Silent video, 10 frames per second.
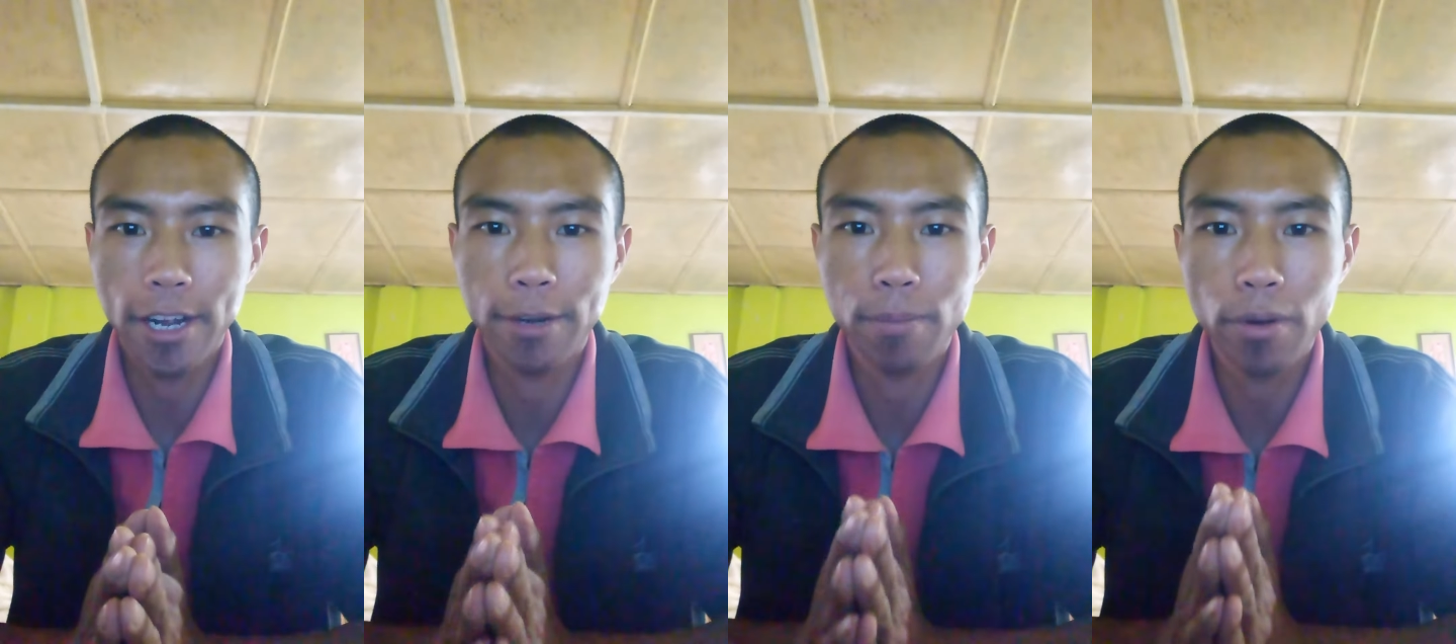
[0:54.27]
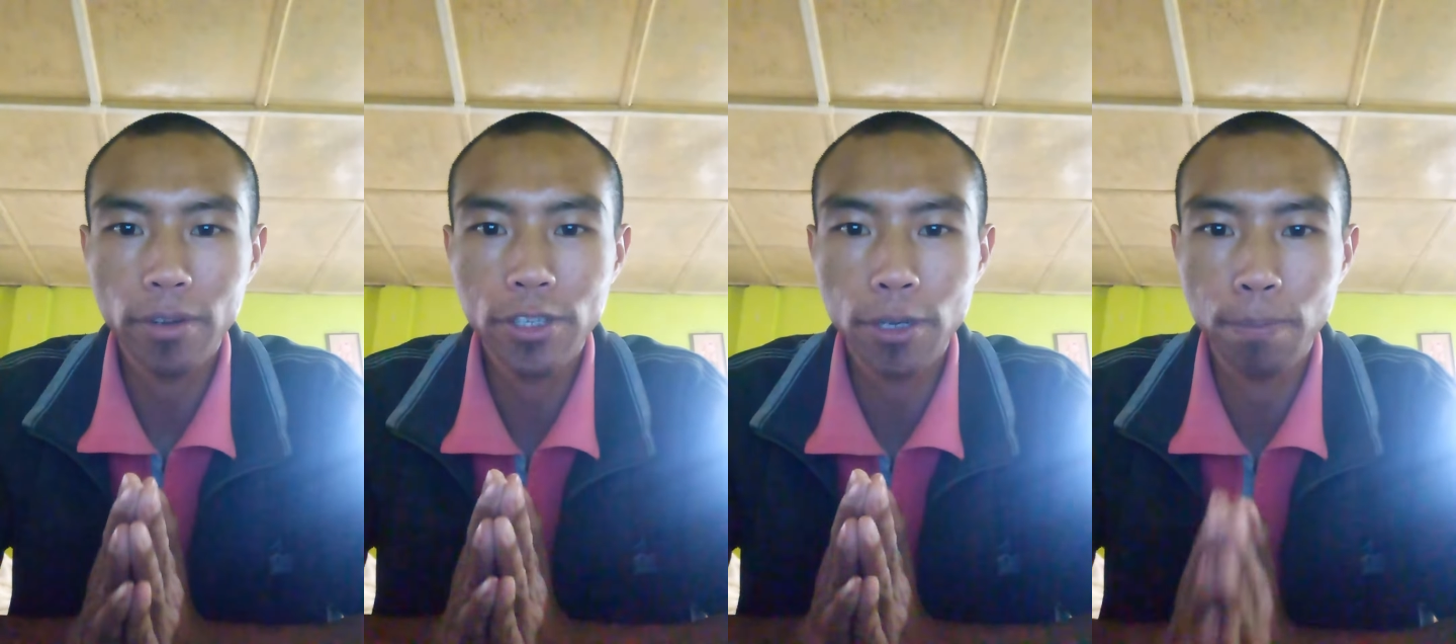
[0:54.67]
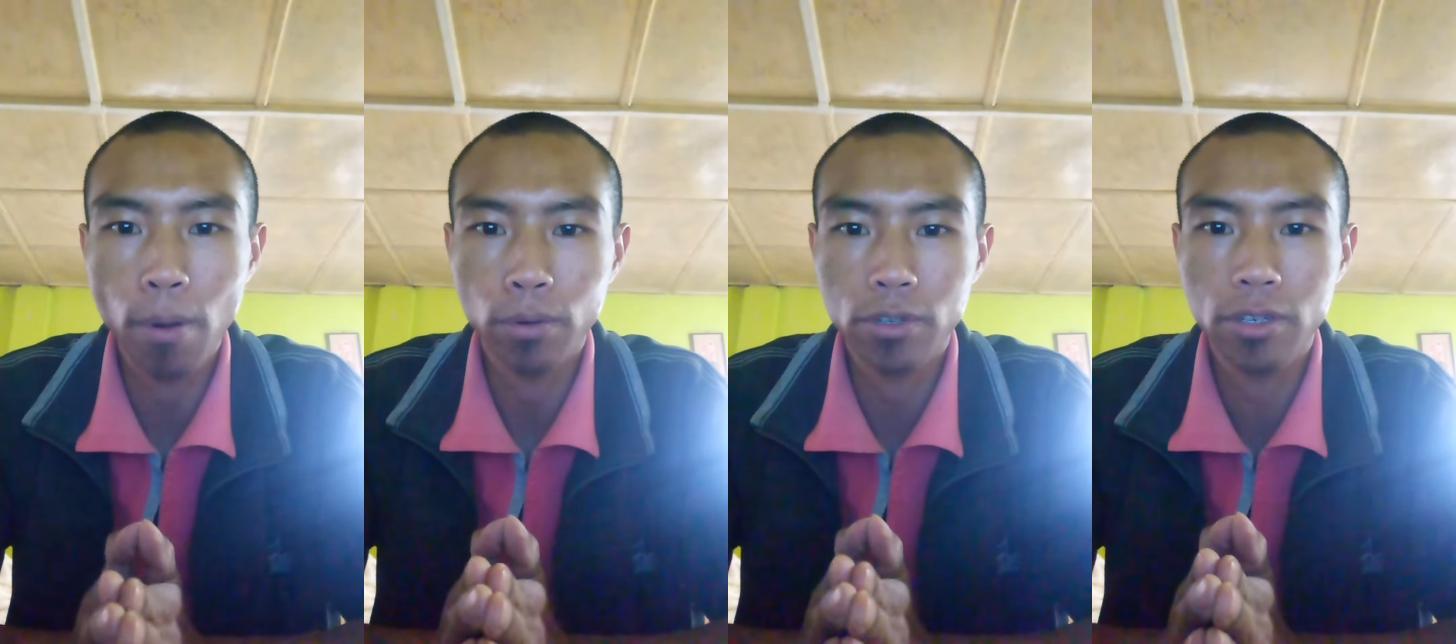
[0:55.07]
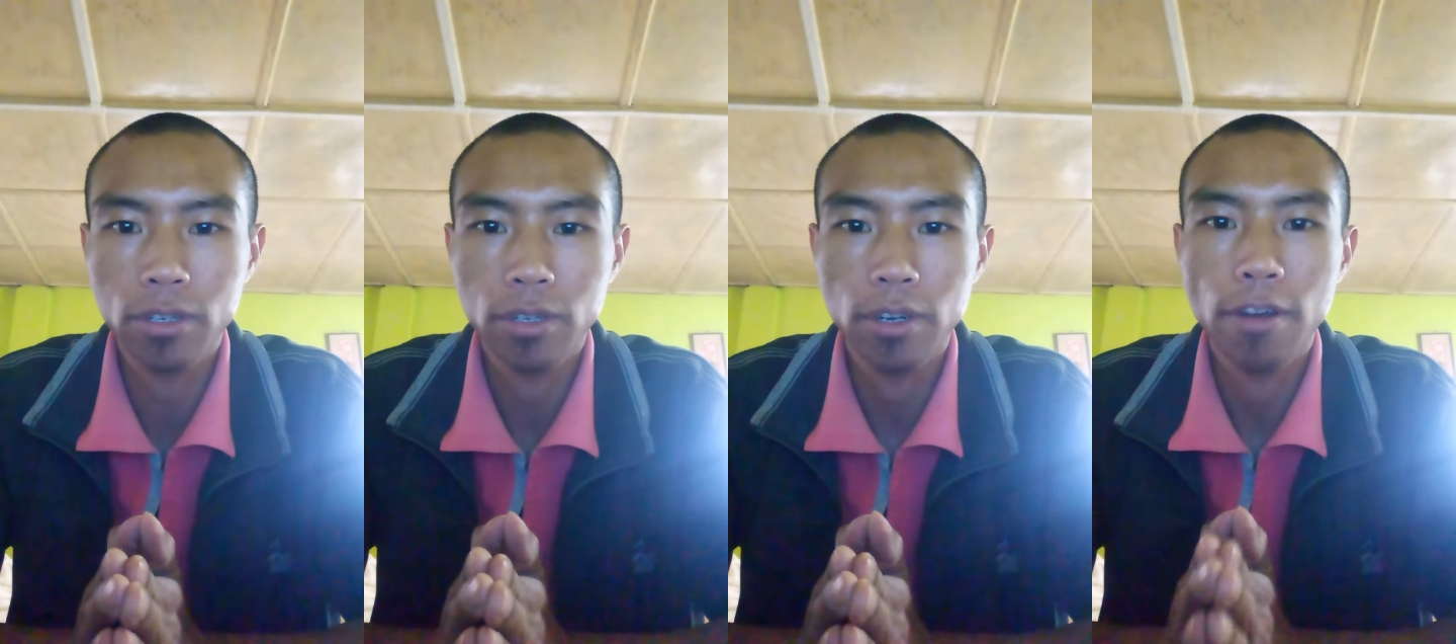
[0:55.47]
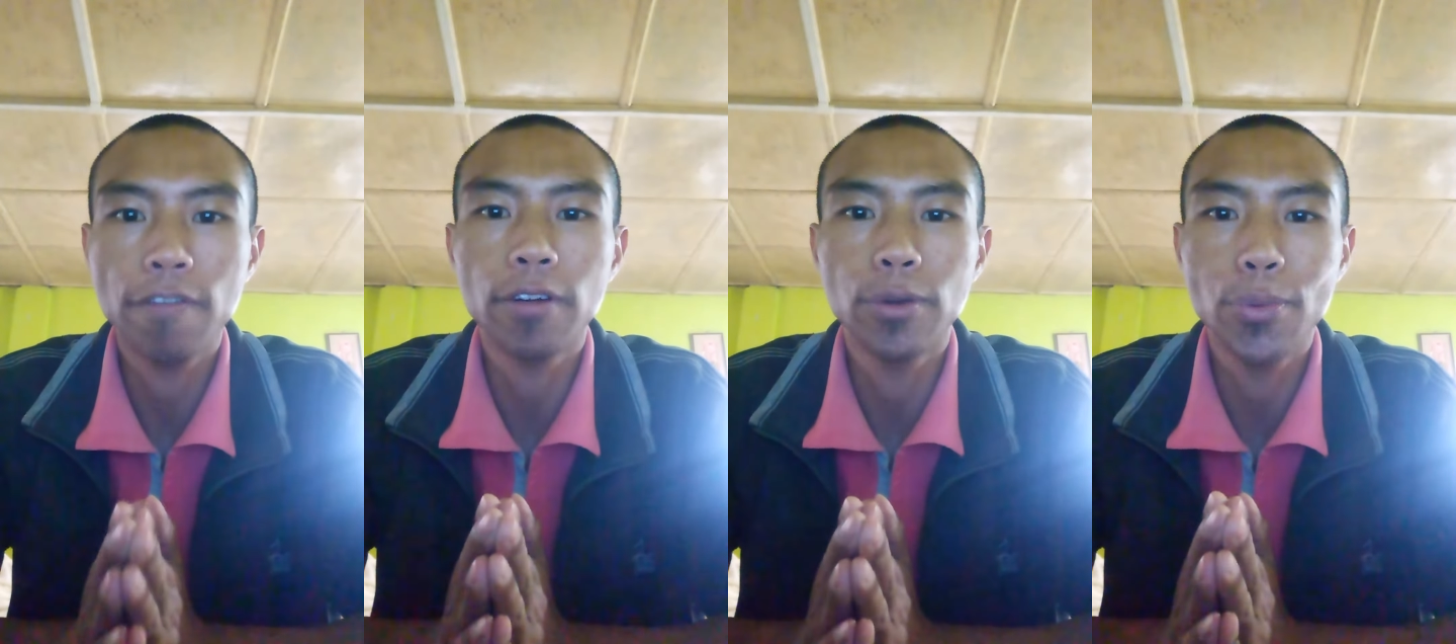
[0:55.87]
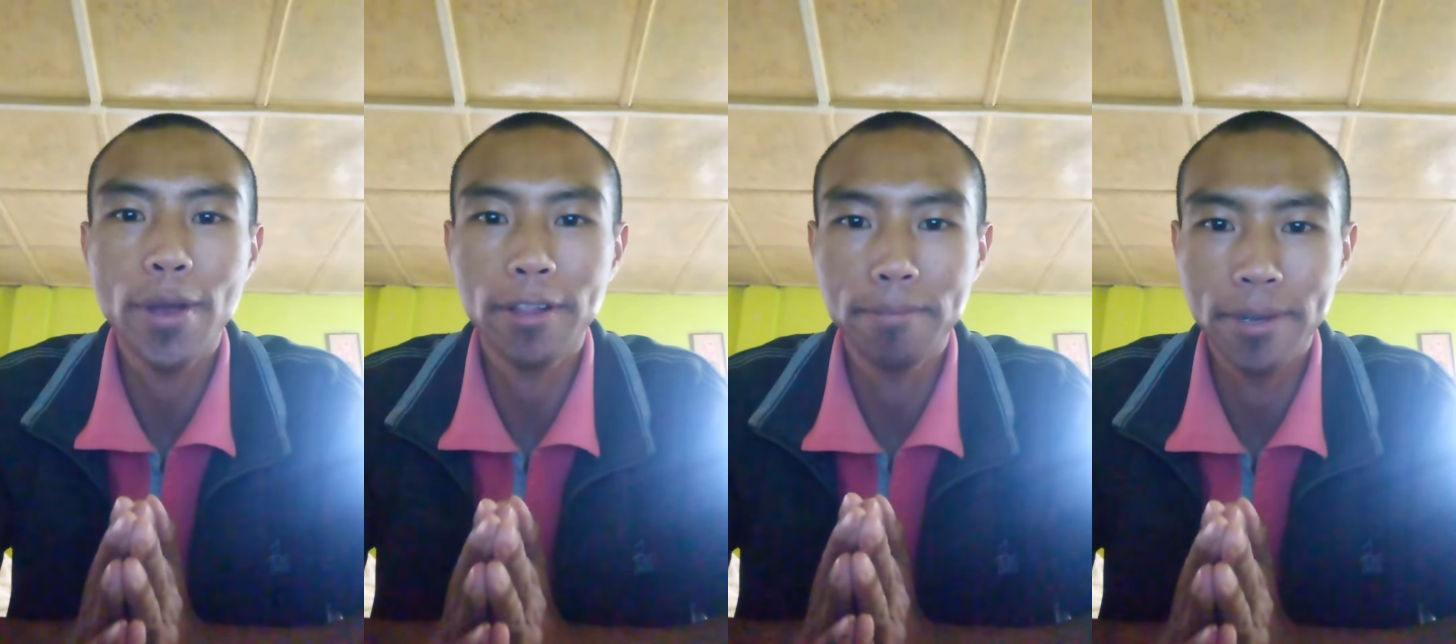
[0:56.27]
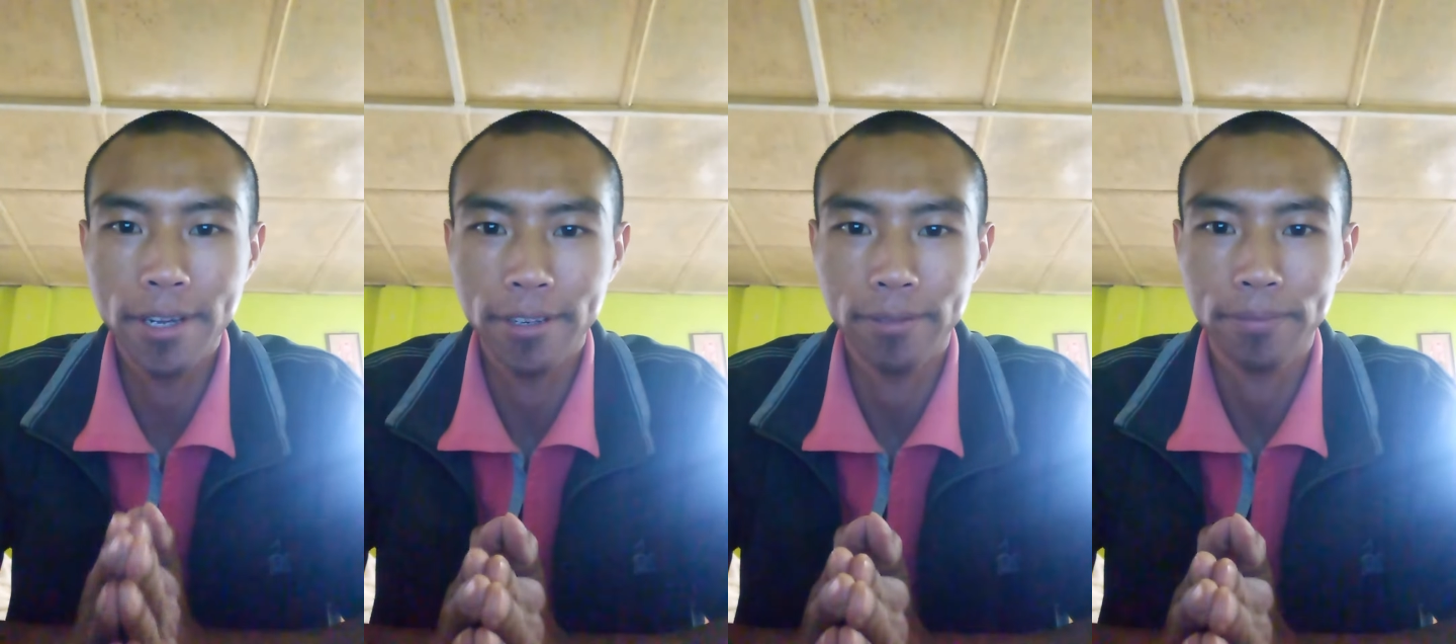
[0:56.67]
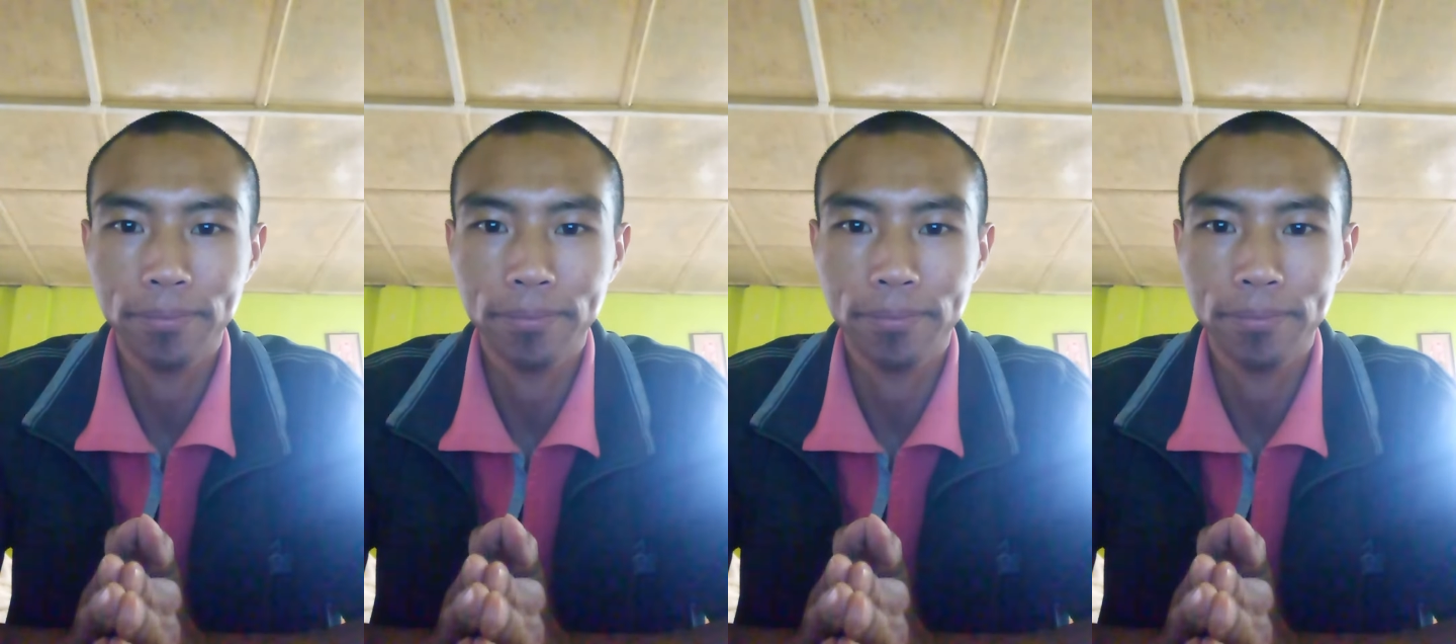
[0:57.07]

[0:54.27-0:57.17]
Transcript: and moral support for your well-being.